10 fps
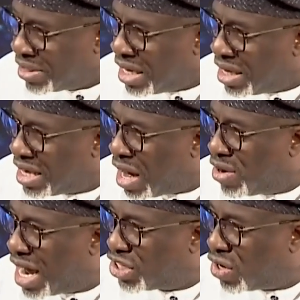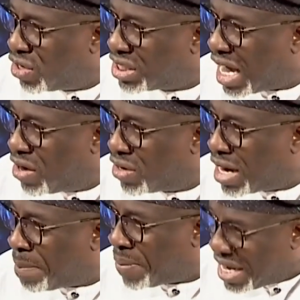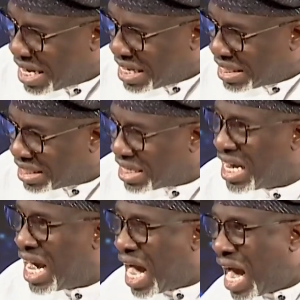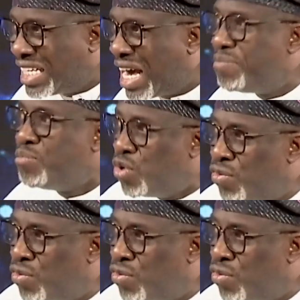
their own ideological underpinnings and then moved